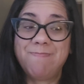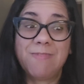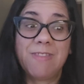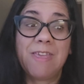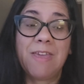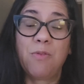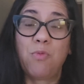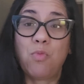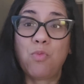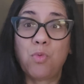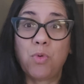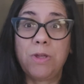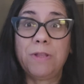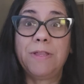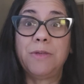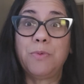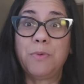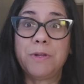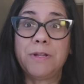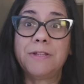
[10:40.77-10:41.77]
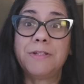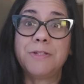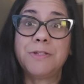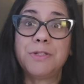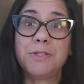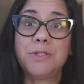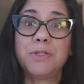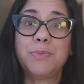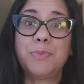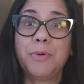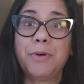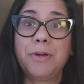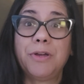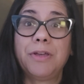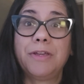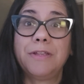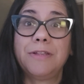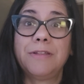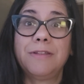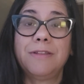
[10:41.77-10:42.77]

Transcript: It really went into this book.